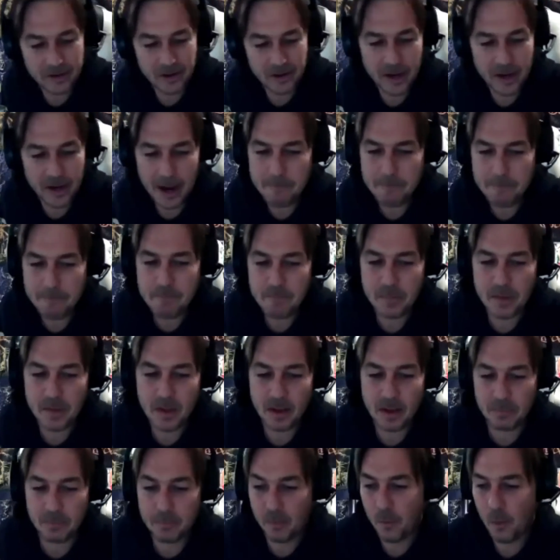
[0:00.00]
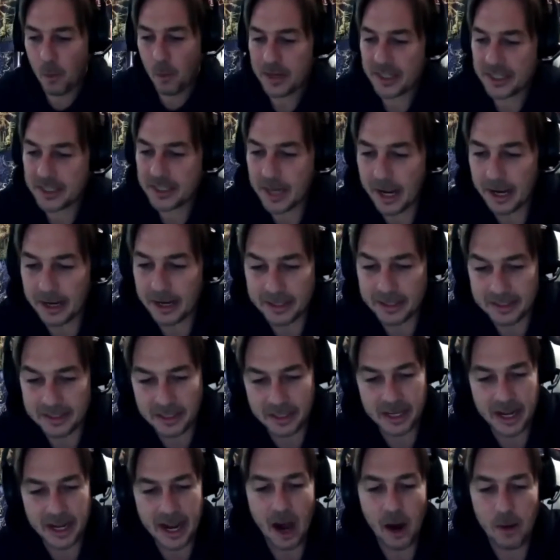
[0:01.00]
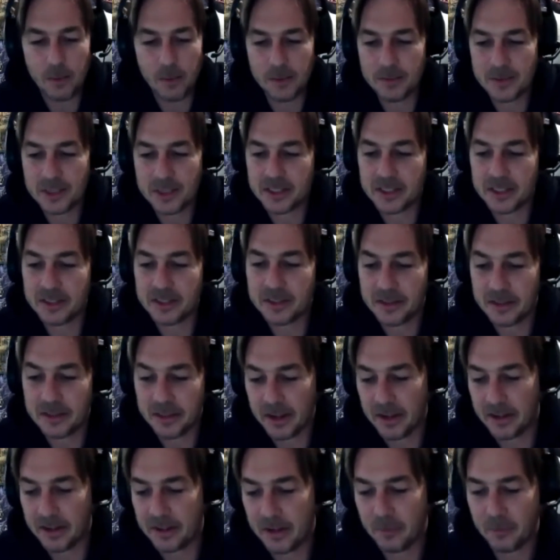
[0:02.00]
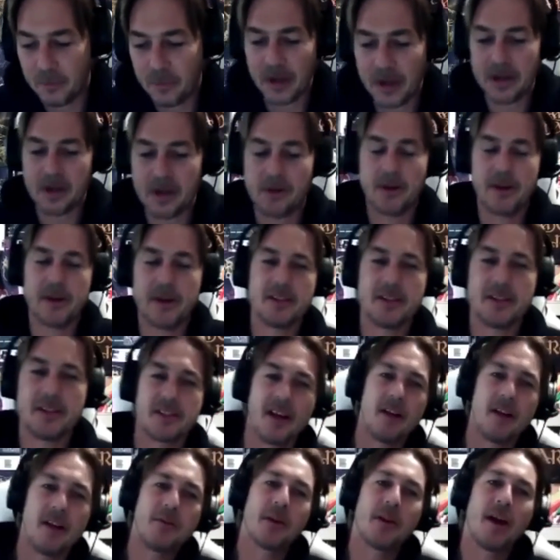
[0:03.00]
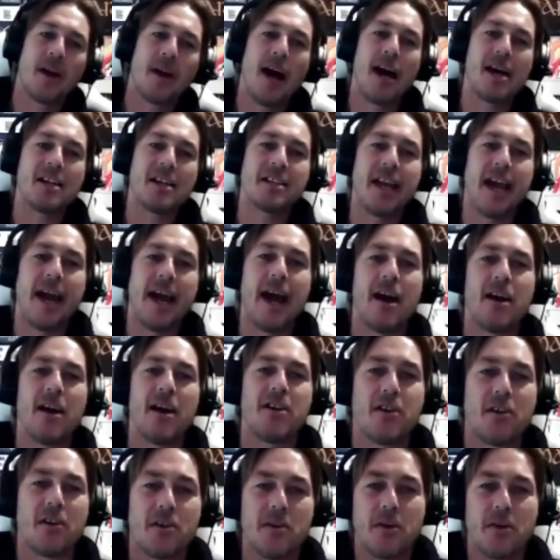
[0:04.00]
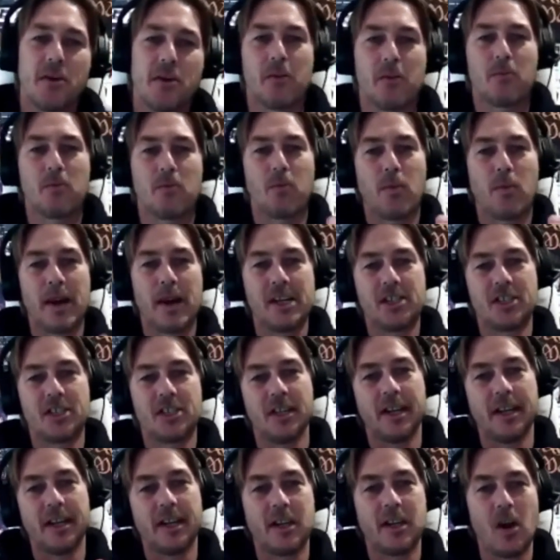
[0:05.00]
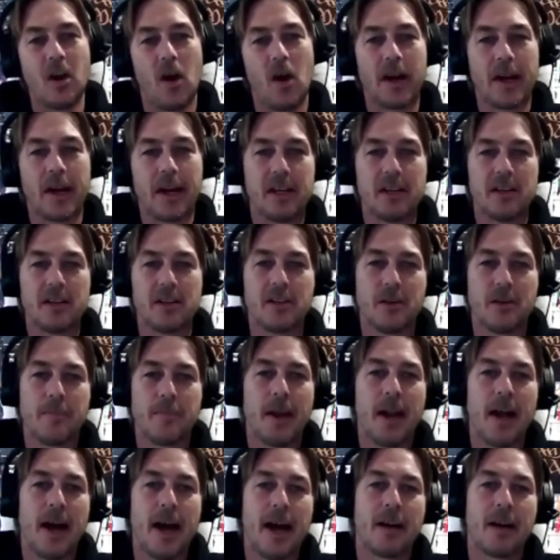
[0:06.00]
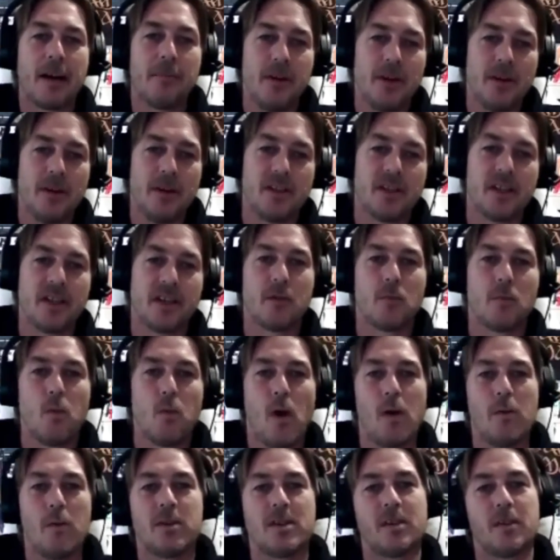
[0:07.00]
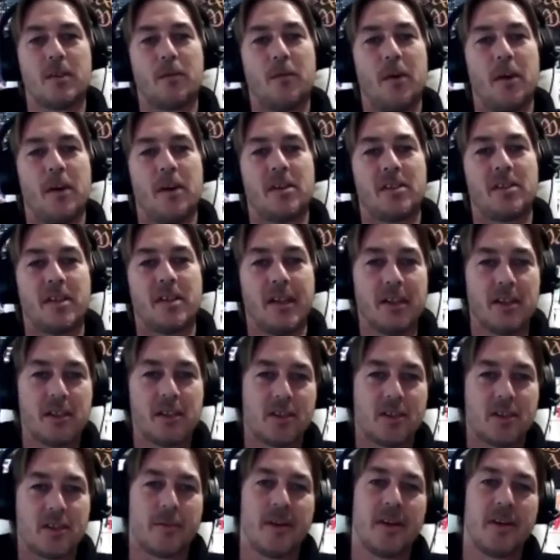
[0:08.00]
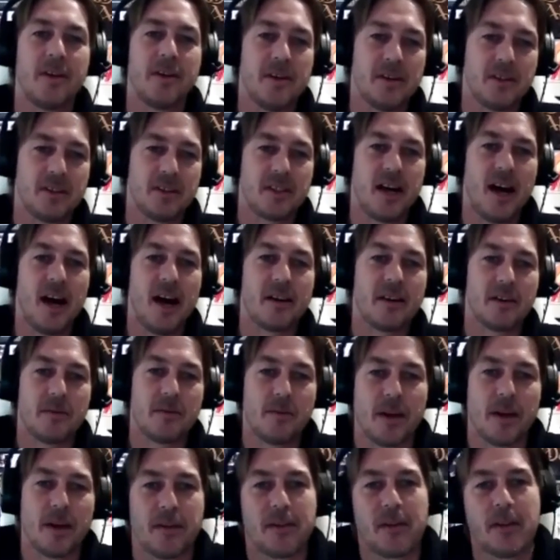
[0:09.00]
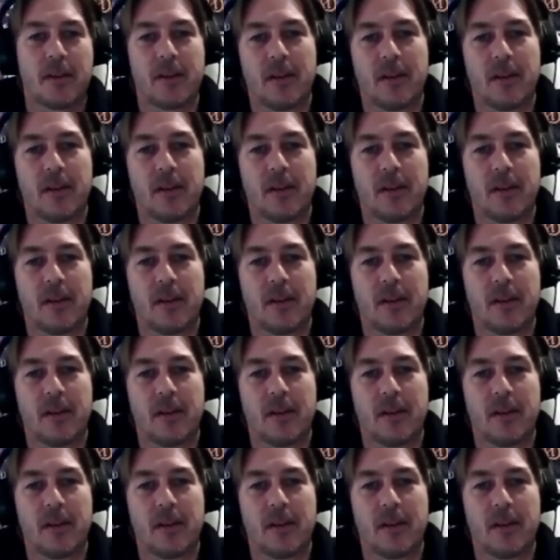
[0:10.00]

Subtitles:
I before we start into the albums and the Freddy Krueger stuff, can I ask how you originally got into playing music and what was the first instrument you started with?